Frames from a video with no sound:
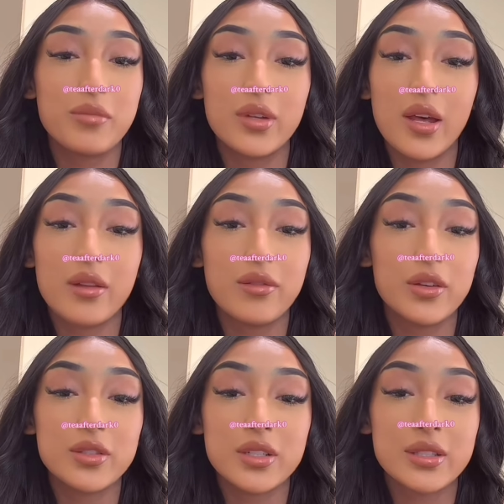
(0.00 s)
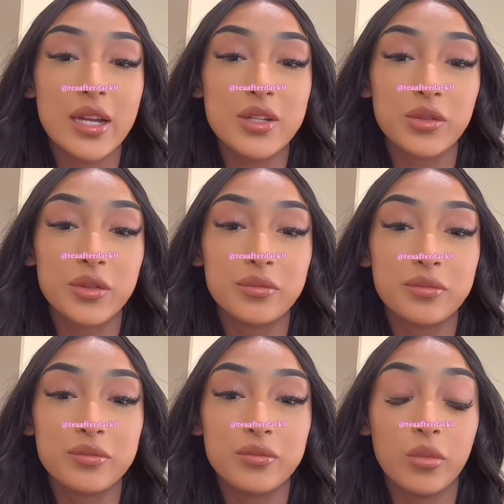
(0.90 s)
None of those are scheduled.
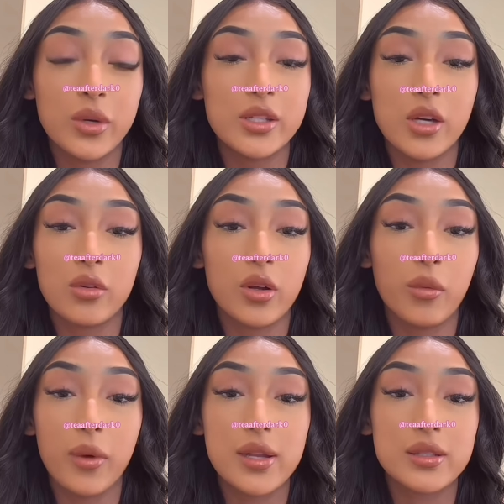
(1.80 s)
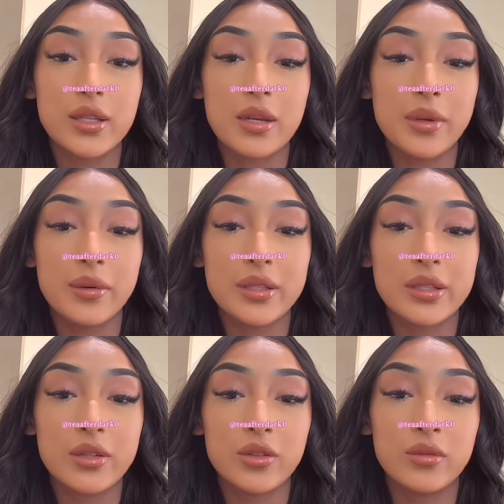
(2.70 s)
We don't know when it's gonna be
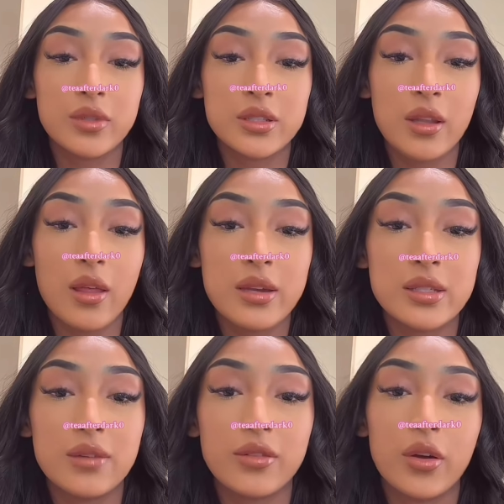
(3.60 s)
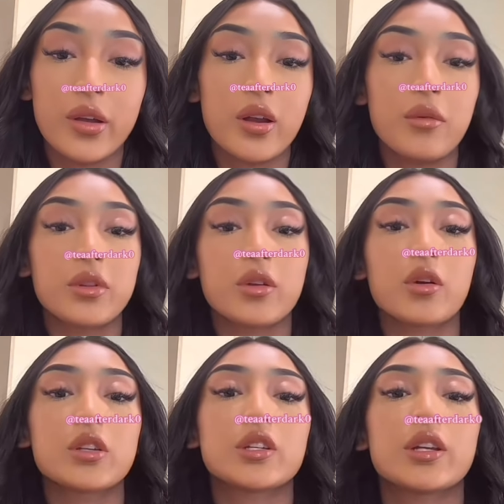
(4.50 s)
rescheduled. There's a lot of stuff going on with the
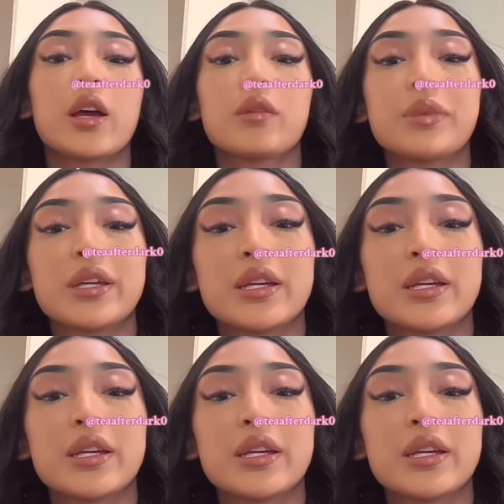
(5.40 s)
courts right now